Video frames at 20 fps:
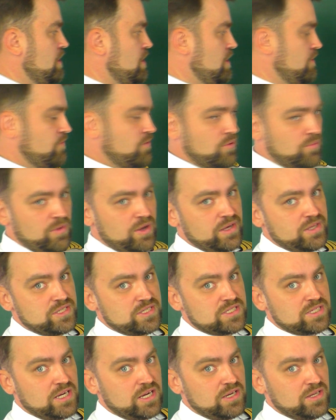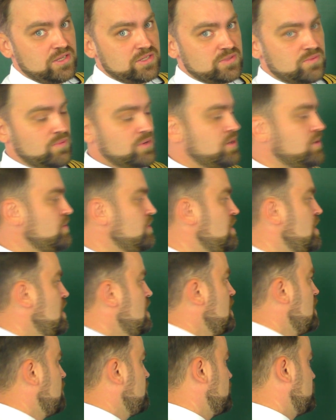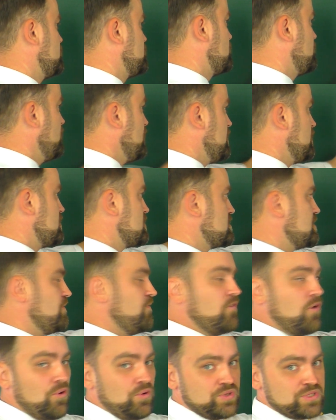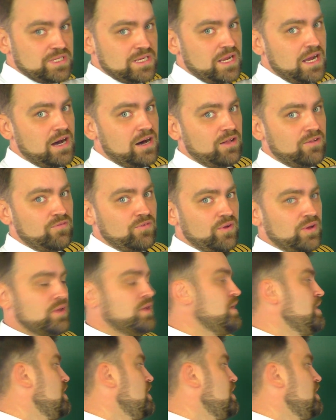and from other side as well, if it triggers the falsy alpha,